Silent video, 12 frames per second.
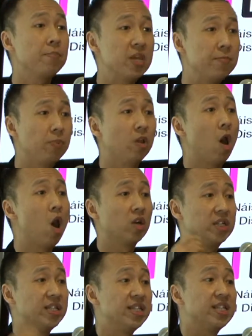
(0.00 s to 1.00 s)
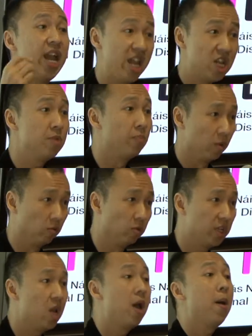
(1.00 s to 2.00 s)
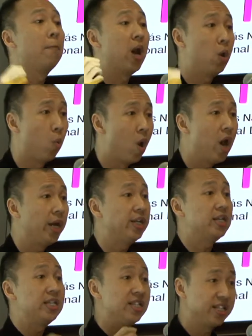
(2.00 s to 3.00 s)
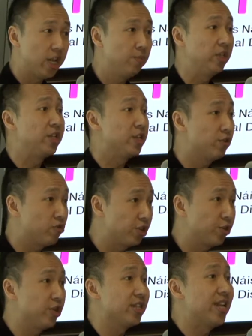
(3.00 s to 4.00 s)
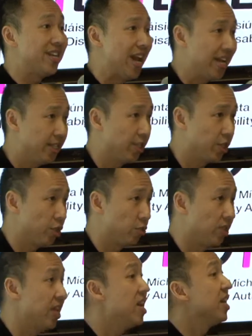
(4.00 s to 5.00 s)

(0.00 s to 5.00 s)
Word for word: People are disabled by wider disabling structures and attitudes.